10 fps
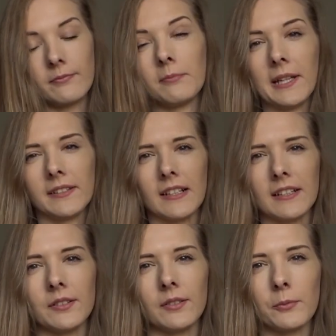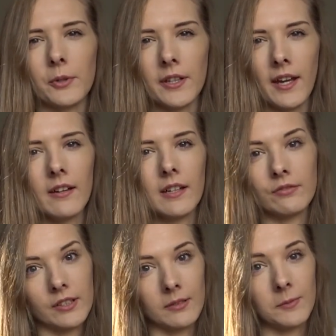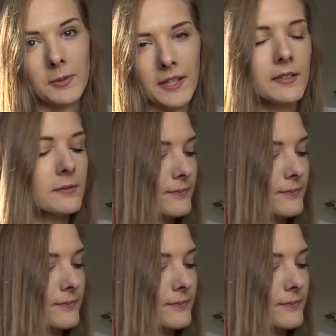basically doing a workout every time you pick it up.